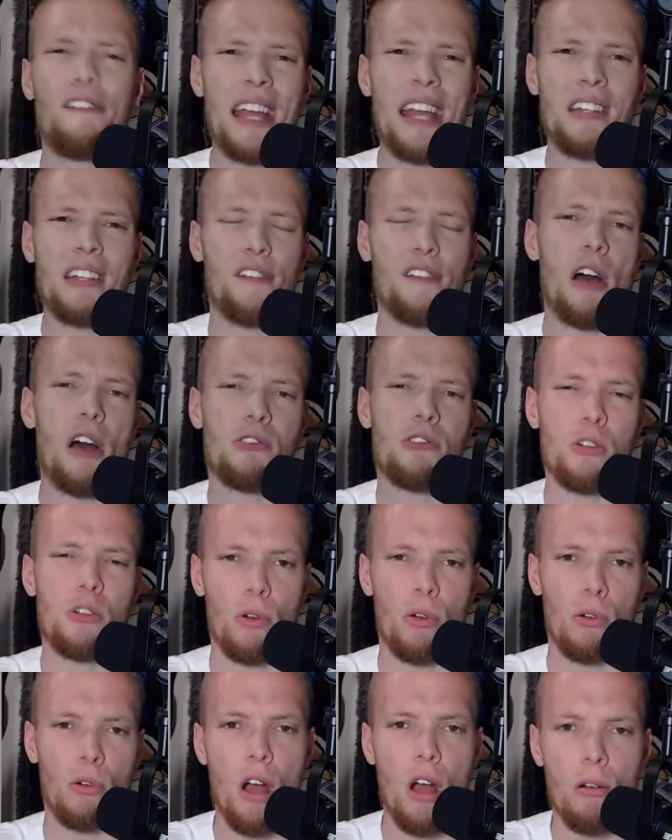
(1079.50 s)
fade to Foster
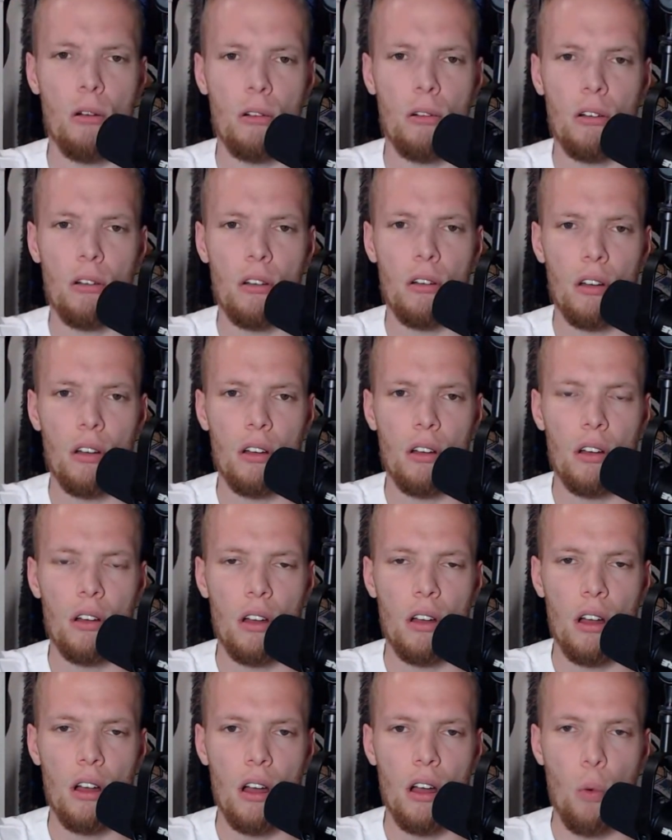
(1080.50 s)
Moreau?
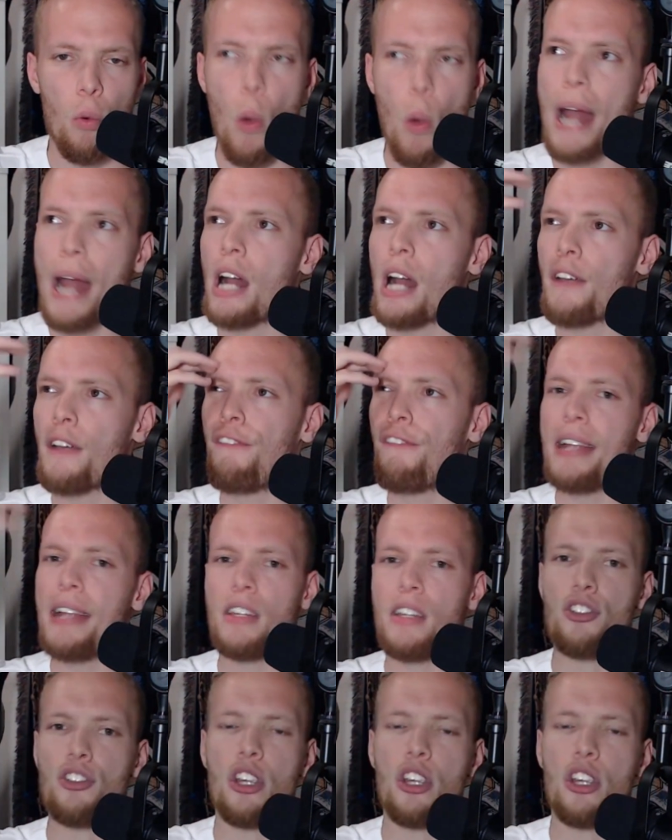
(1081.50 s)
Why not a fade to